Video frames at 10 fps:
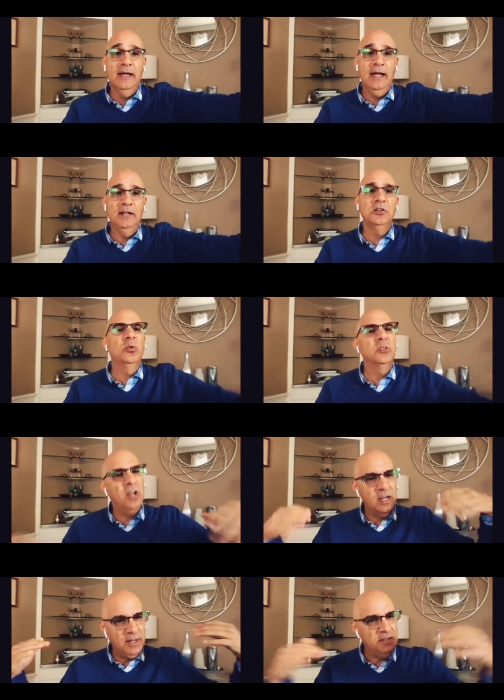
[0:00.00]
And so it'll
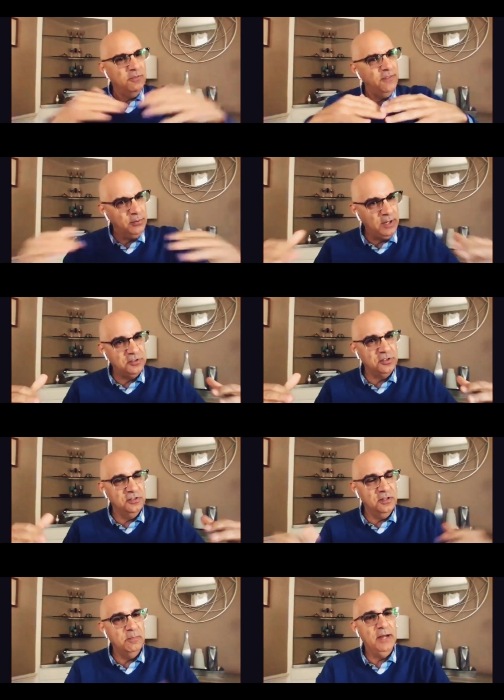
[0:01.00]
talk about the foundations
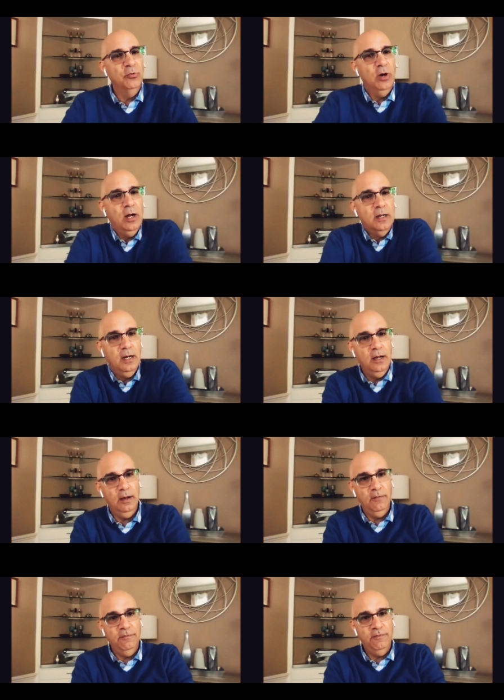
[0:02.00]
of the bedrock
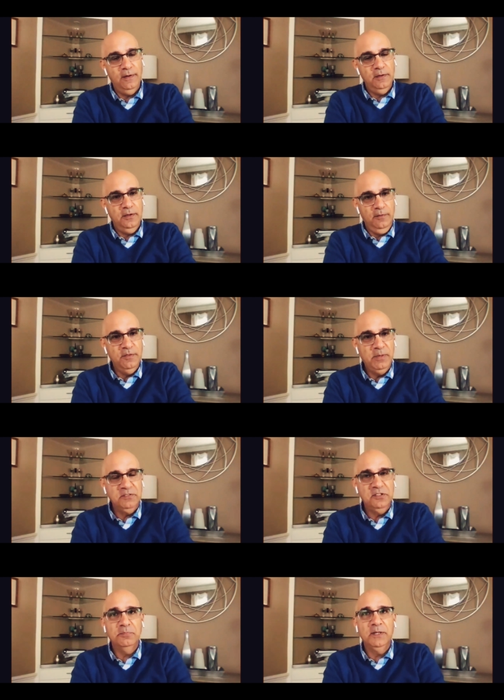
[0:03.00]
of
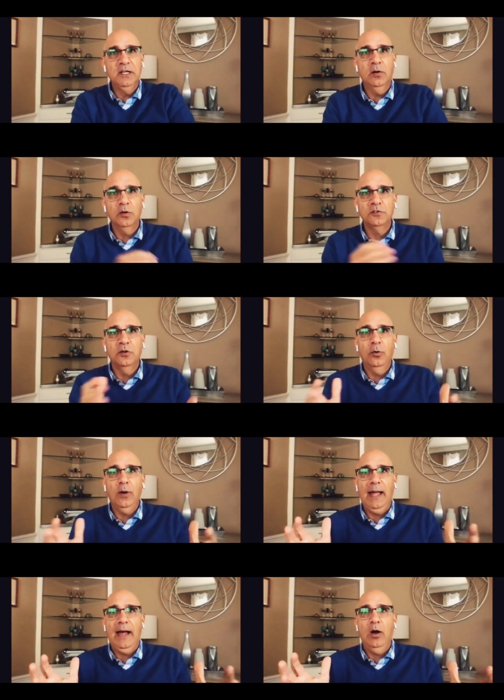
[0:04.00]
business, but then also
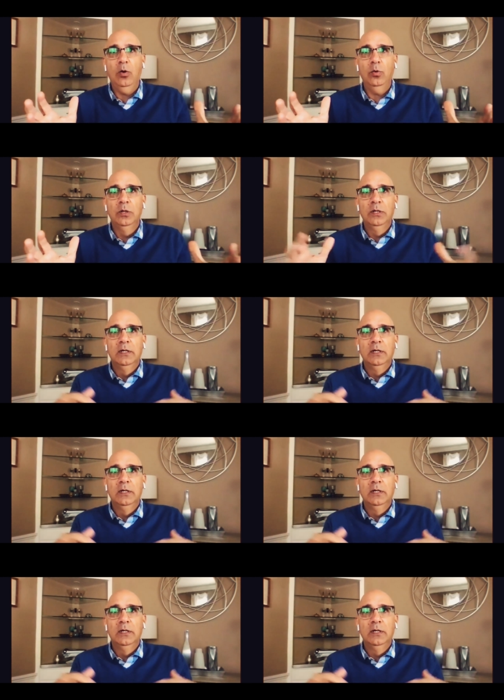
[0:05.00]
how